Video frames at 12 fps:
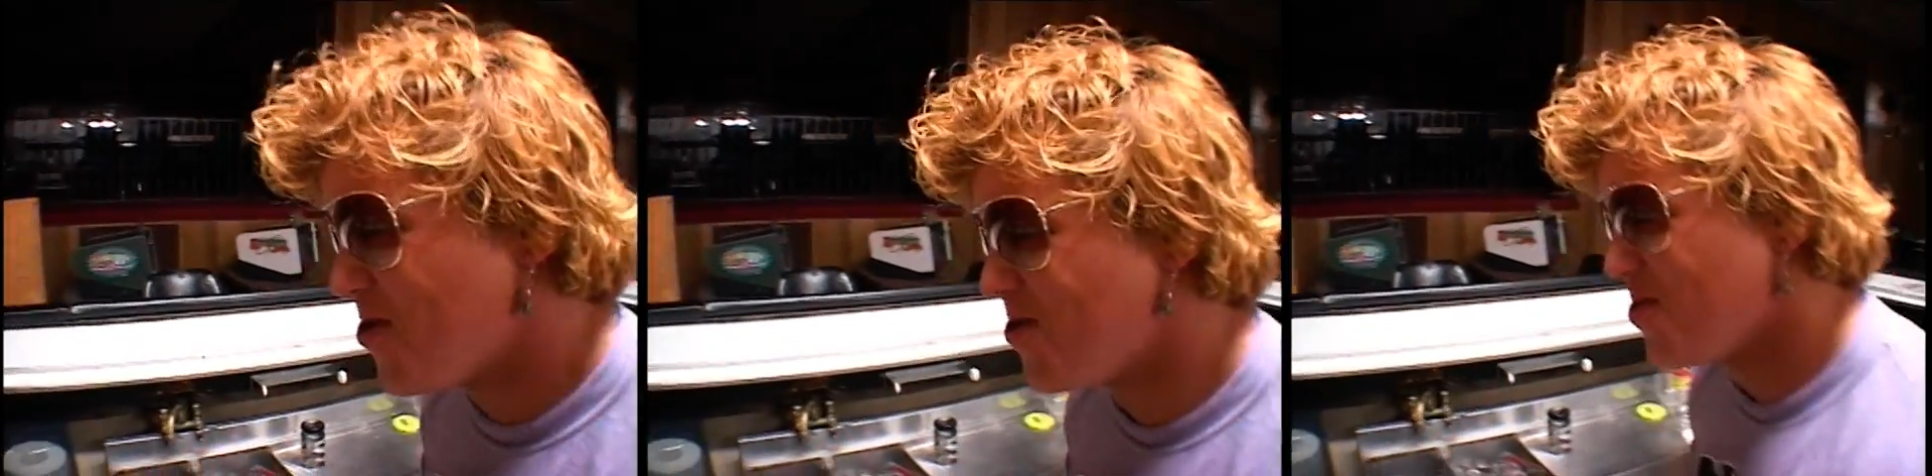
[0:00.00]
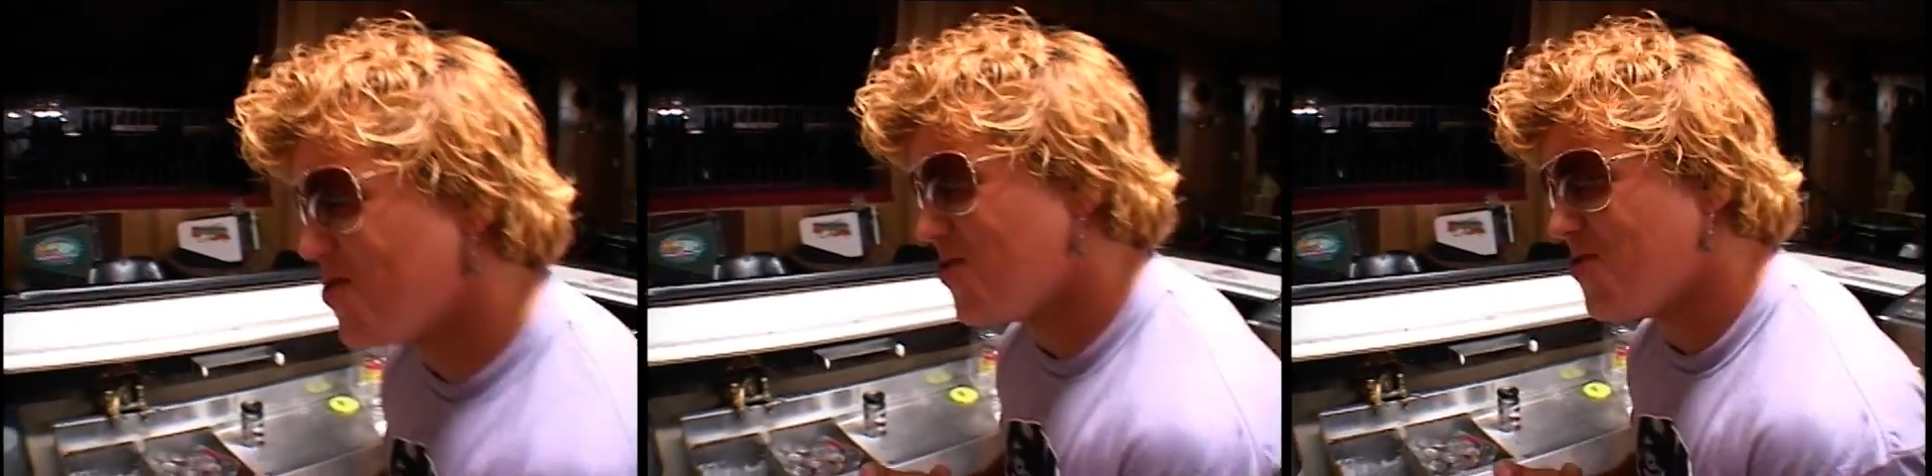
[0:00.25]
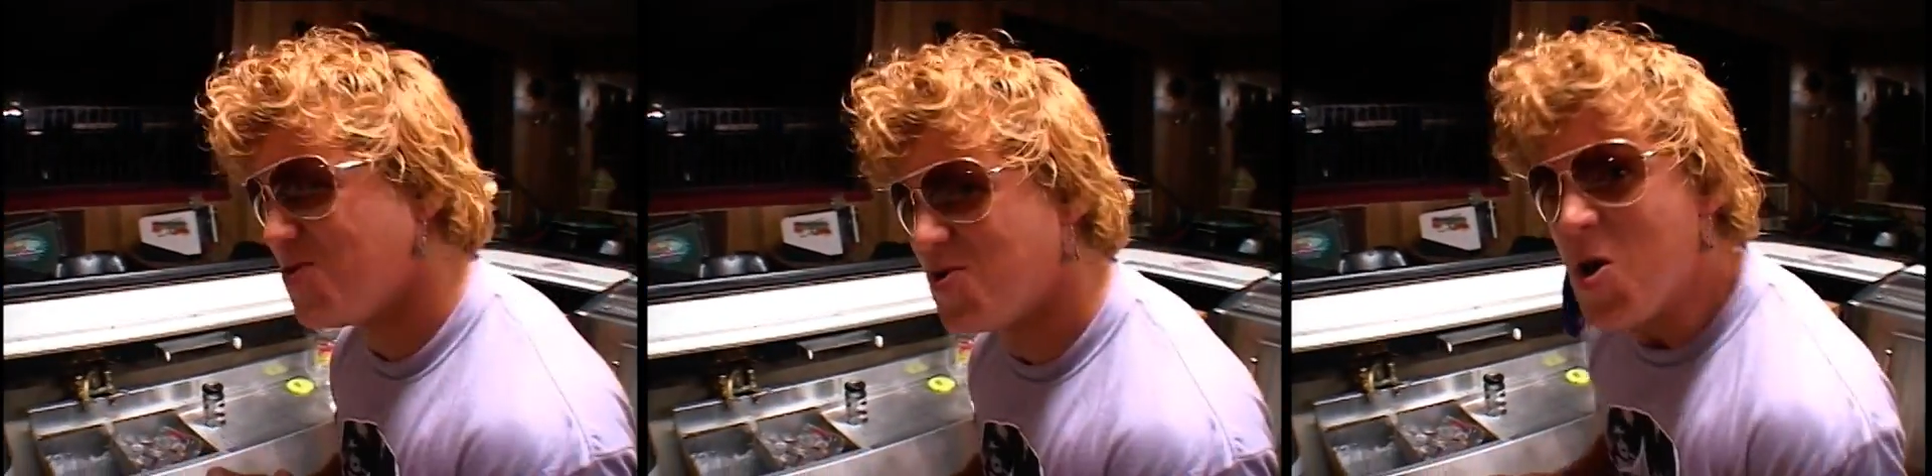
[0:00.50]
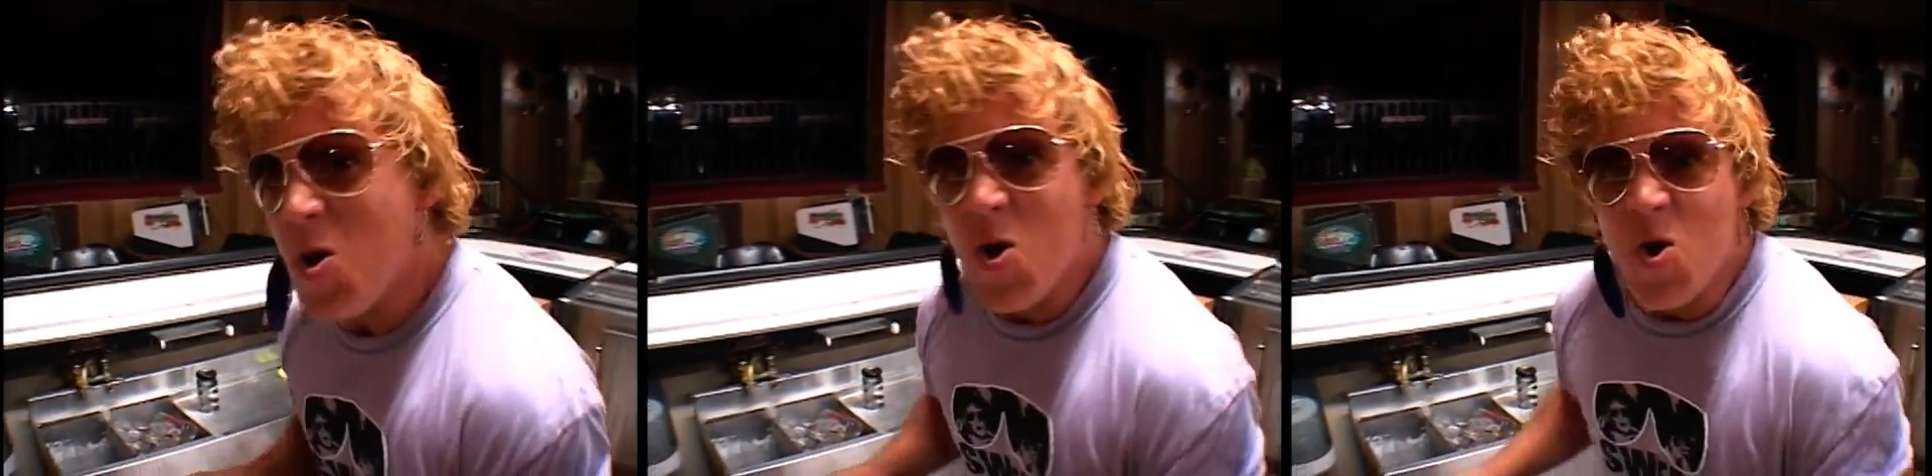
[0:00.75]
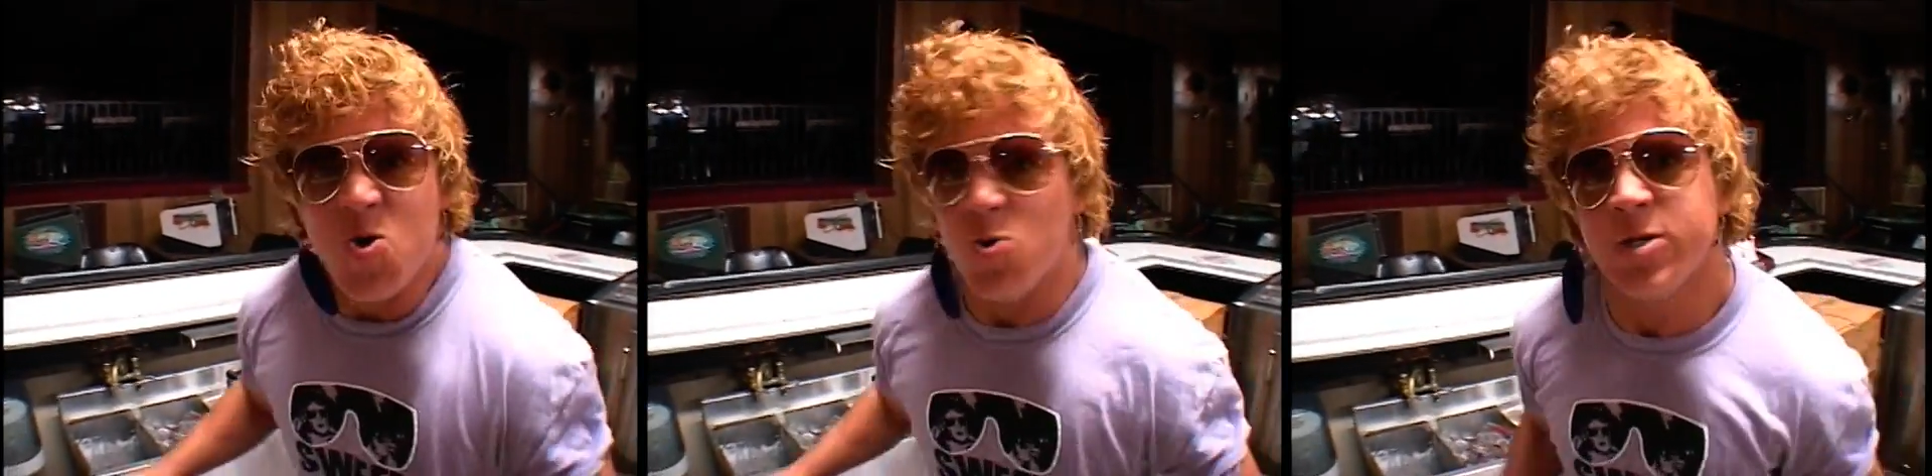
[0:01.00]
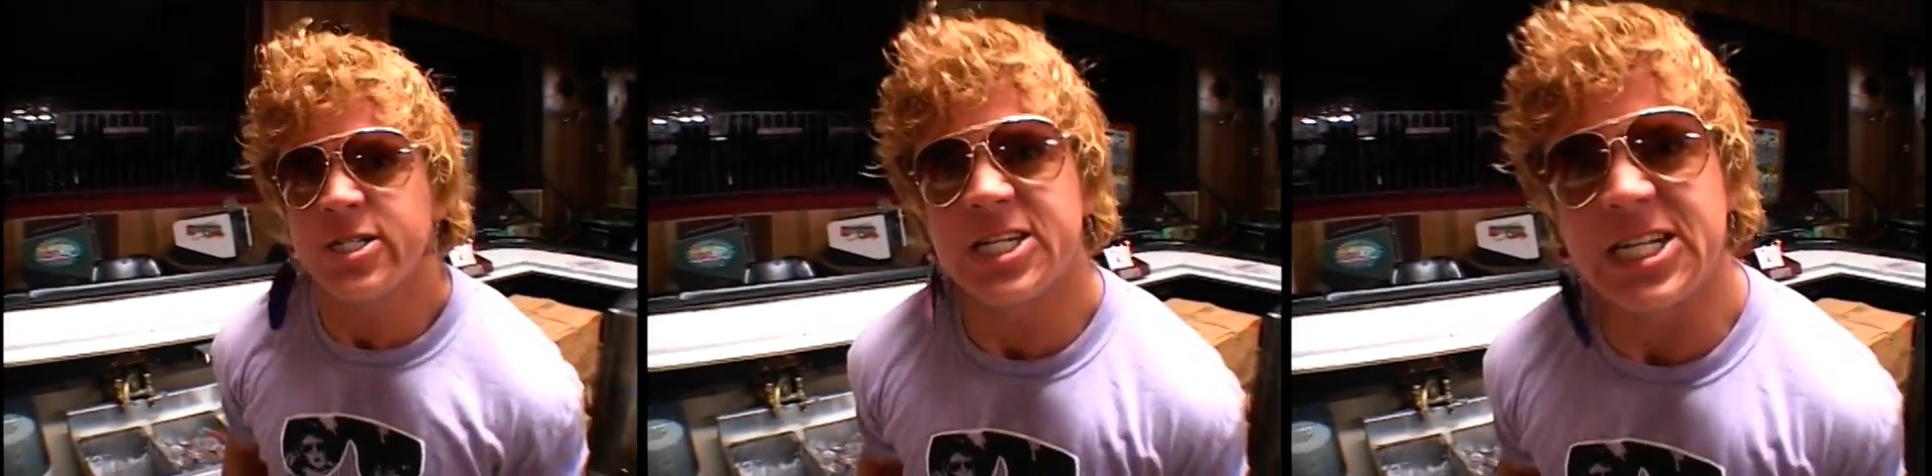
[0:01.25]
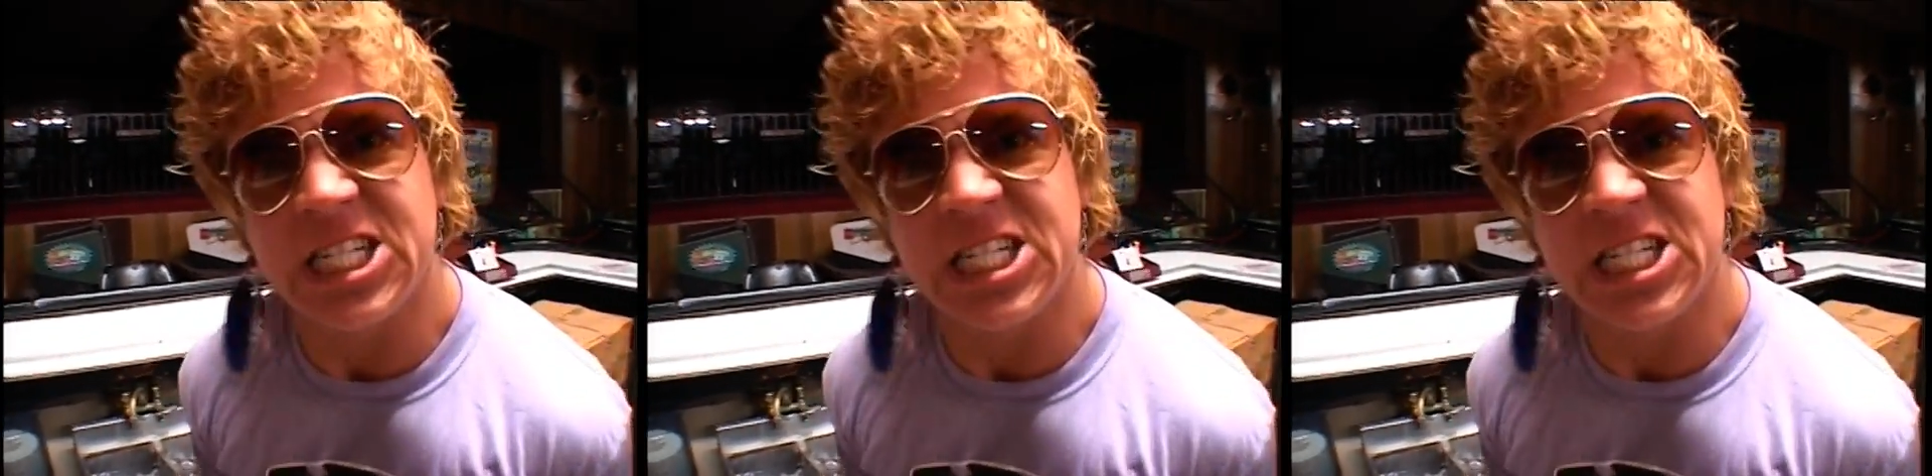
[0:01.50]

Ooh, there's